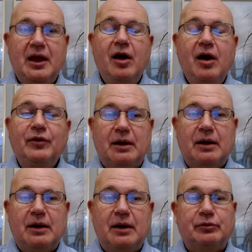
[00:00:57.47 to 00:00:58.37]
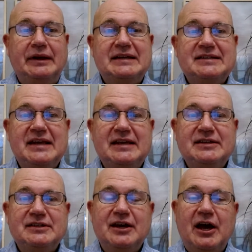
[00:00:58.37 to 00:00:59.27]
For example, real estate,
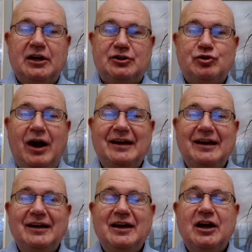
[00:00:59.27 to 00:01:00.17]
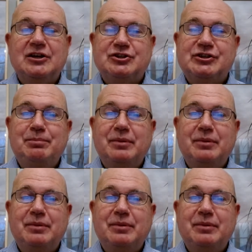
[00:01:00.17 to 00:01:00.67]
a truck, a ship,